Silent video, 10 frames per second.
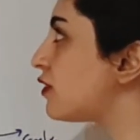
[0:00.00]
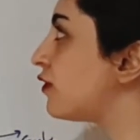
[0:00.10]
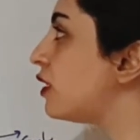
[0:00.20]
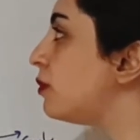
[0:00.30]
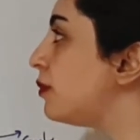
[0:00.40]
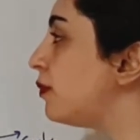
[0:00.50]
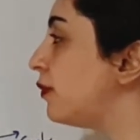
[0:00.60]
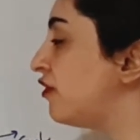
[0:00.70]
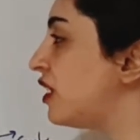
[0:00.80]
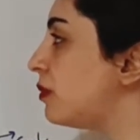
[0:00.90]
will be
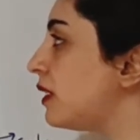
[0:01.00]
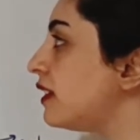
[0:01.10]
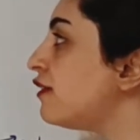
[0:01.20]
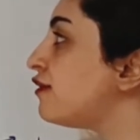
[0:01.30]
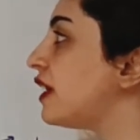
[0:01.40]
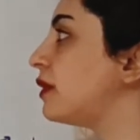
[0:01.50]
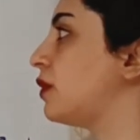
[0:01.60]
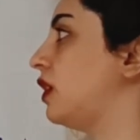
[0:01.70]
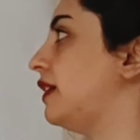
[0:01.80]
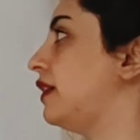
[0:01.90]
in the
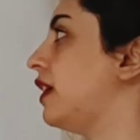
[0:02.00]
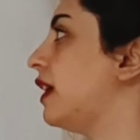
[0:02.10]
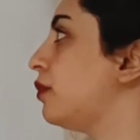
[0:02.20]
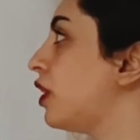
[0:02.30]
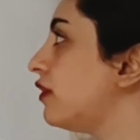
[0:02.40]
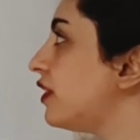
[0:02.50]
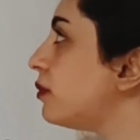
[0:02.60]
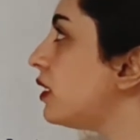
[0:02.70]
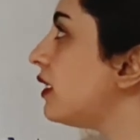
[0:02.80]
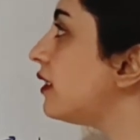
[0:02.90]
vermal area. And
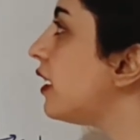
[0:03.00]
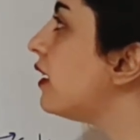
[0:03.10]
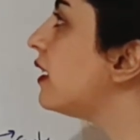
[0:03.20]
paravermal area